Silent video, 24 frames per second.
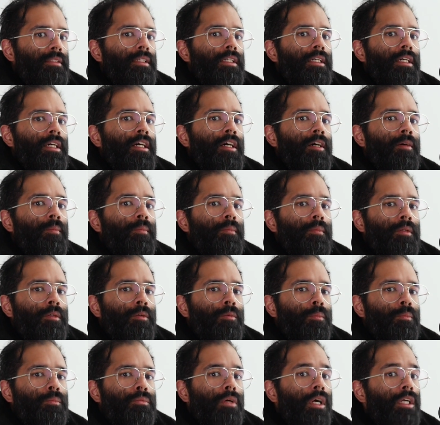
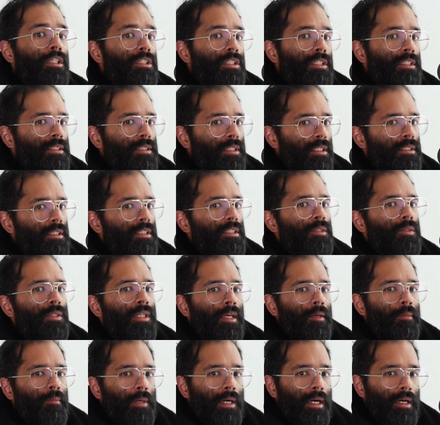Projects like the
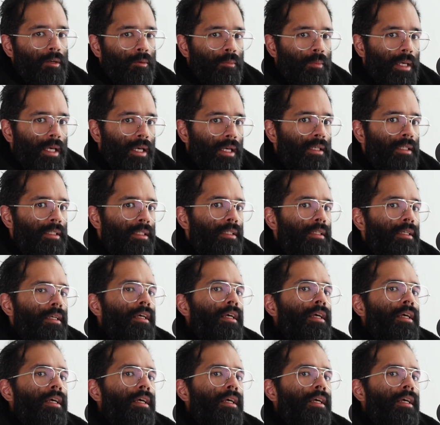UK Biobank